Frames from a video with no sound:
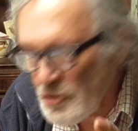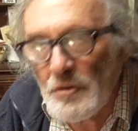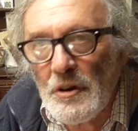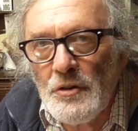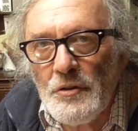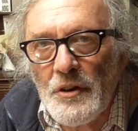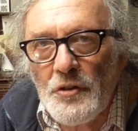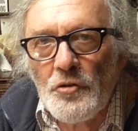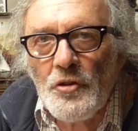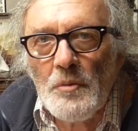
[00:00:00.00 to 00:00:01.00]
shall glue
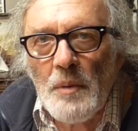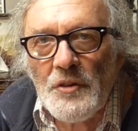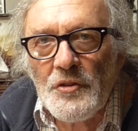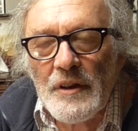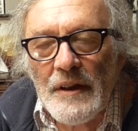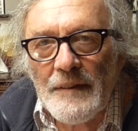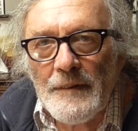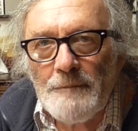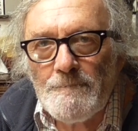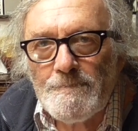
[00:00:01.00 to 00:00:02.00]
those two bits
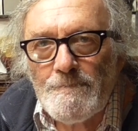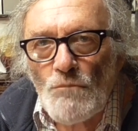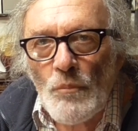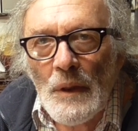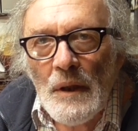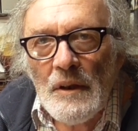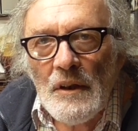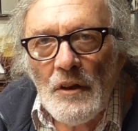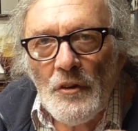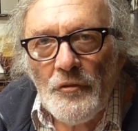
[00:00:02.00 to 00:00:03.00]
together,
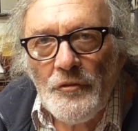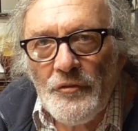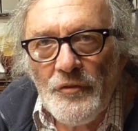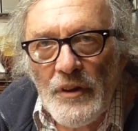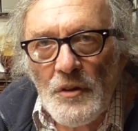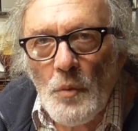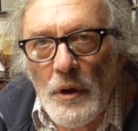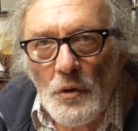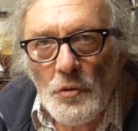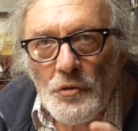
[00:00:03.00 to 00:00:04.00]
fit the
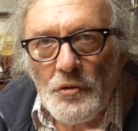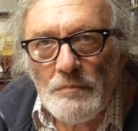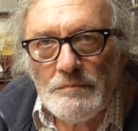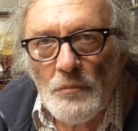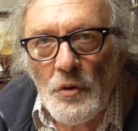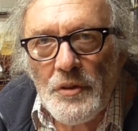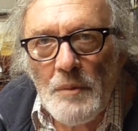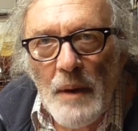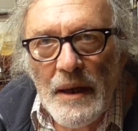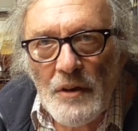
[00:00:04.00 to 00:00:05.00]
wheels with
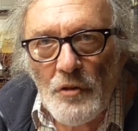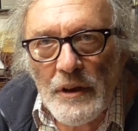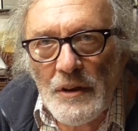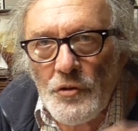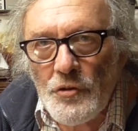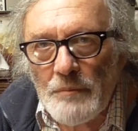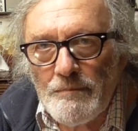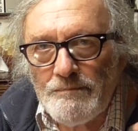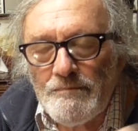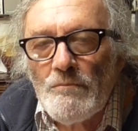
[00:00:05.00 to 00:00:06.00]
the bearings,
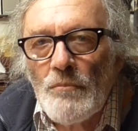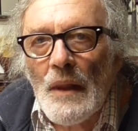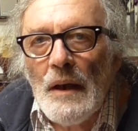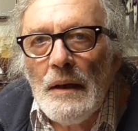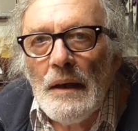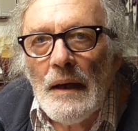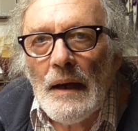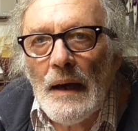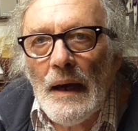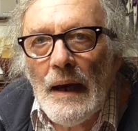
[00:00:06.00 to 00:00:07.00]

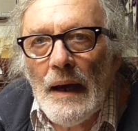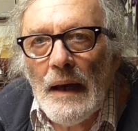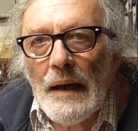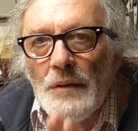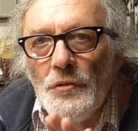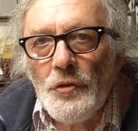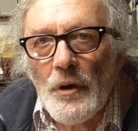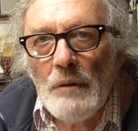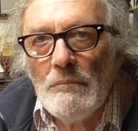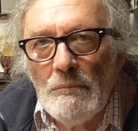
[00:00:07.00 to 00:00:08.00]
and
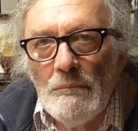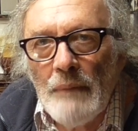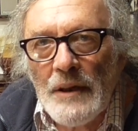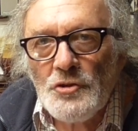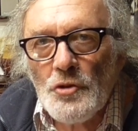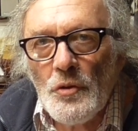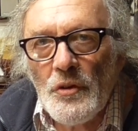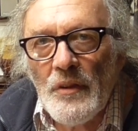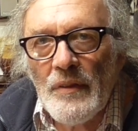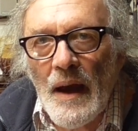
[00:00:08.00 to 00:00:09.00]
make
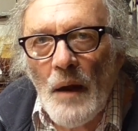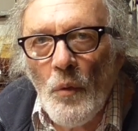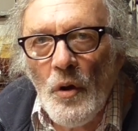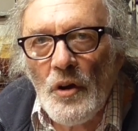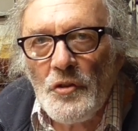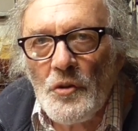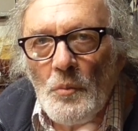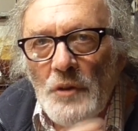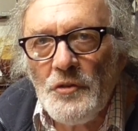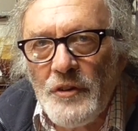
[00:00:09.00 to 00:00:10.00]
sure that that works. So
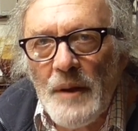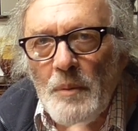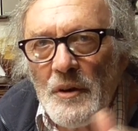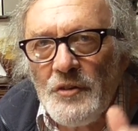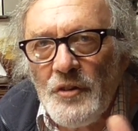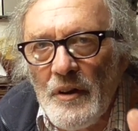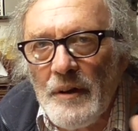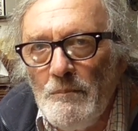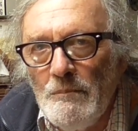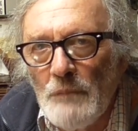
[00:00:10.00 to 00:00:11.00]
one step at a
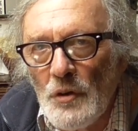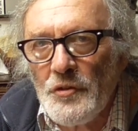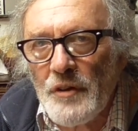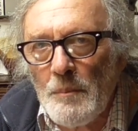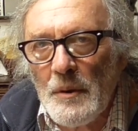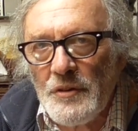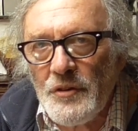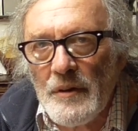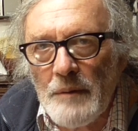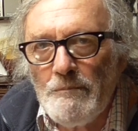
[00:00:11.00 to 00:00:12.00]
time, one step at a
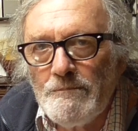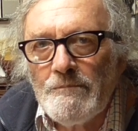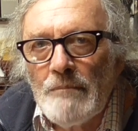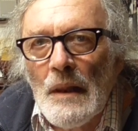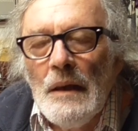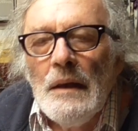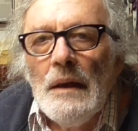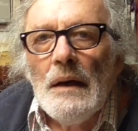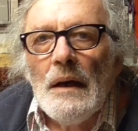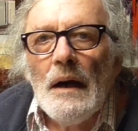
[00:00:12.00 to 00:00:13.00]
time.
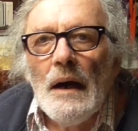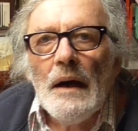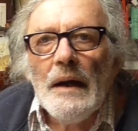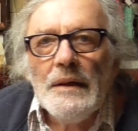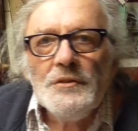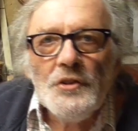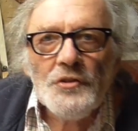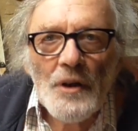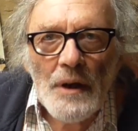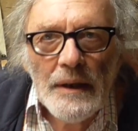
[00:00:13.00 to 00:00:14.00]
I
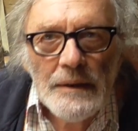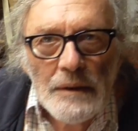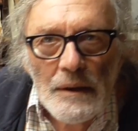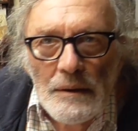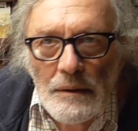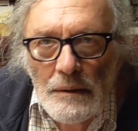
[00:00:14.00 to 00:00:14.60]
design